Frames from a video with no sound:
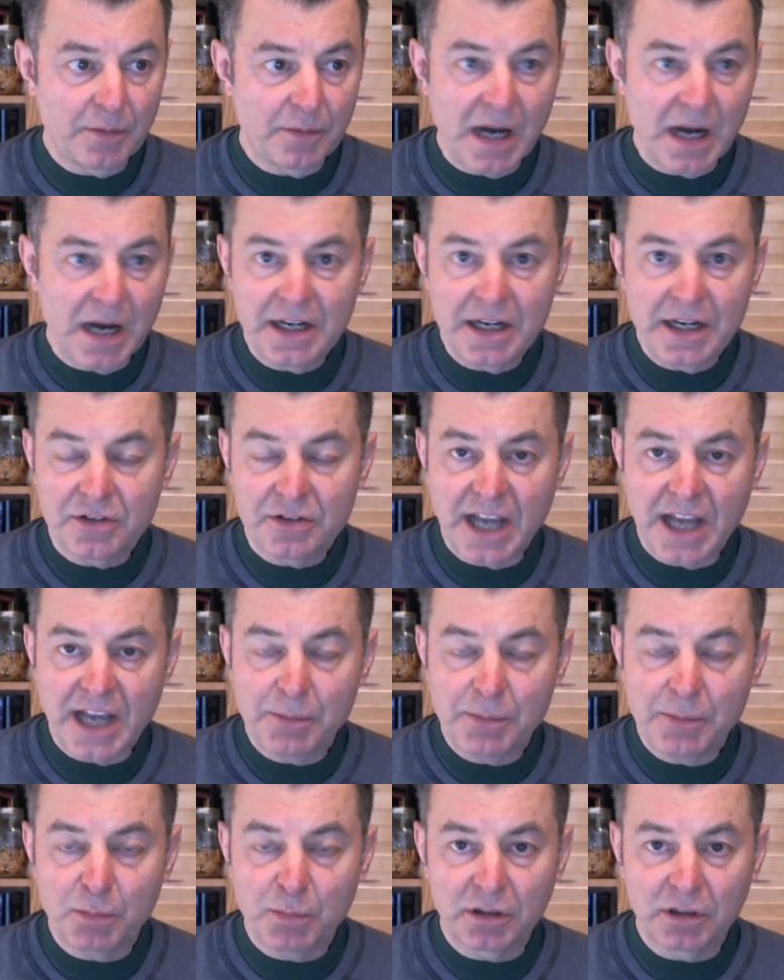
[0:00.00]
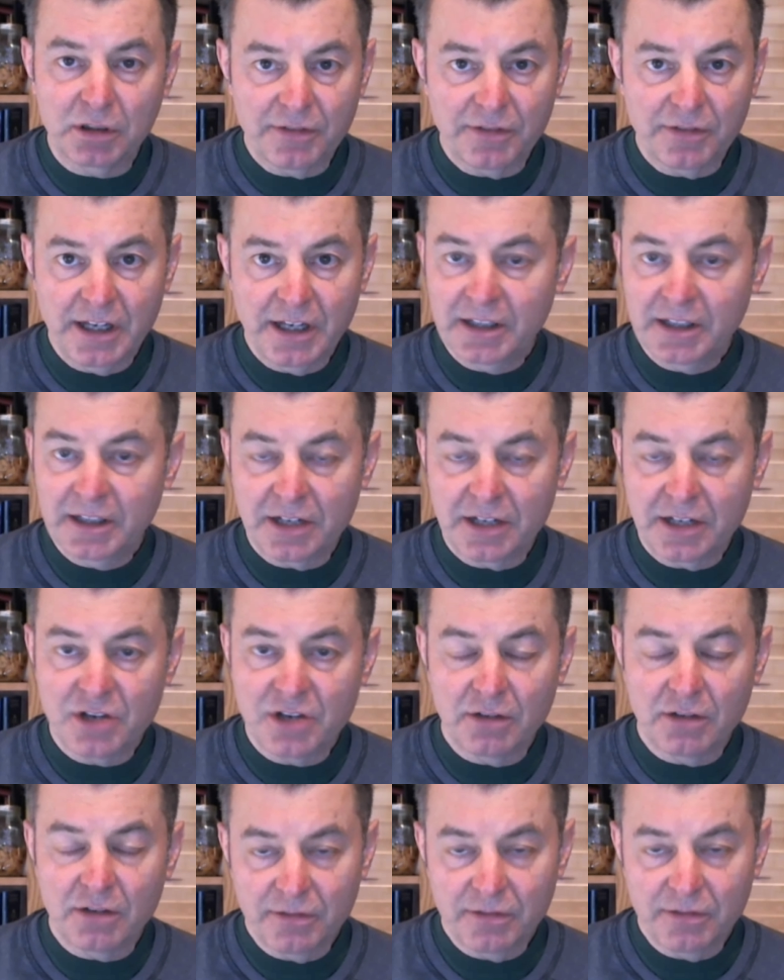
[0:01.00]
body is capable of healing
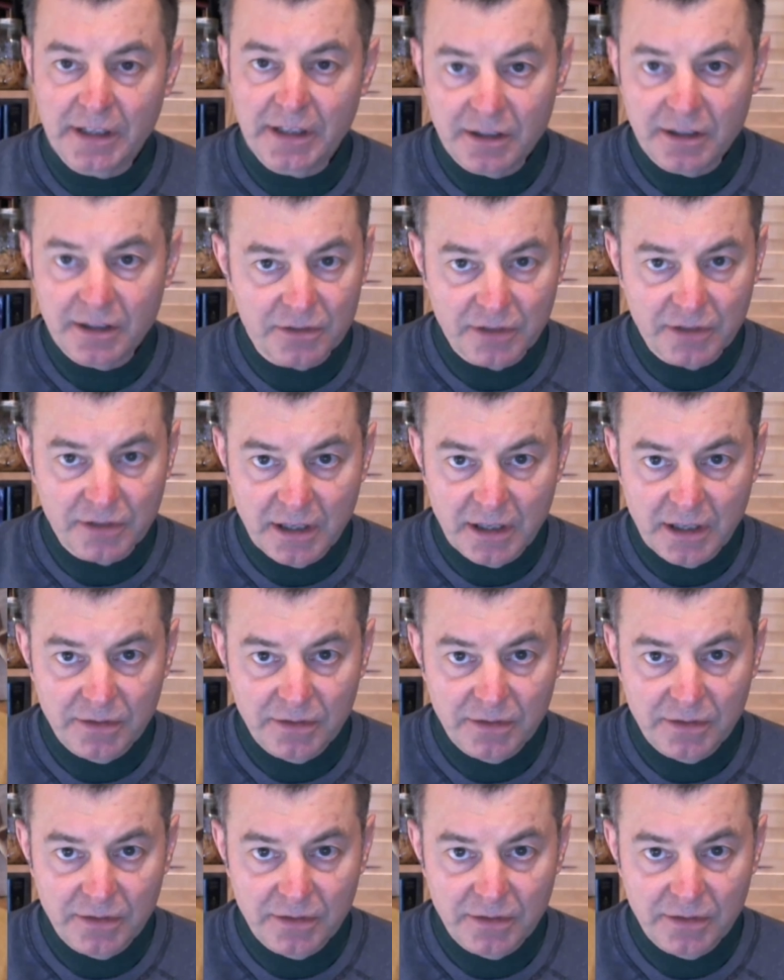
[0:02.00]
itself of any disease? Has